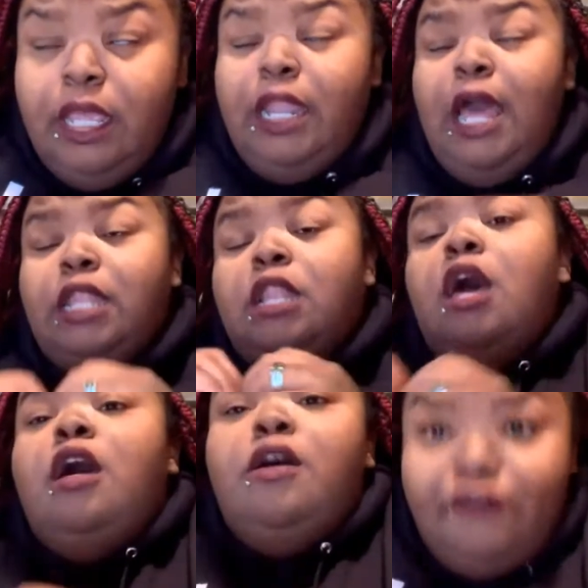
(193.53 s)
and I
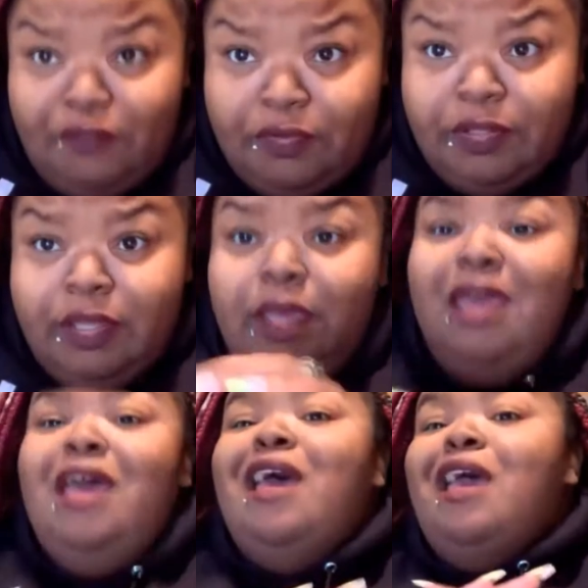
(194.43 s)
love
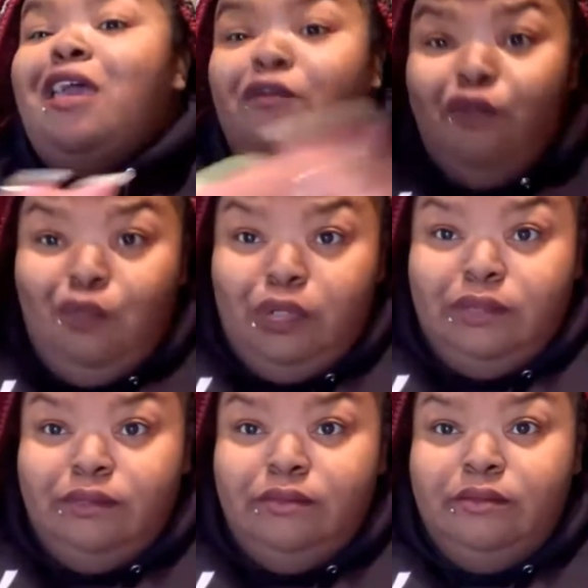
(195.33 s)
everyone.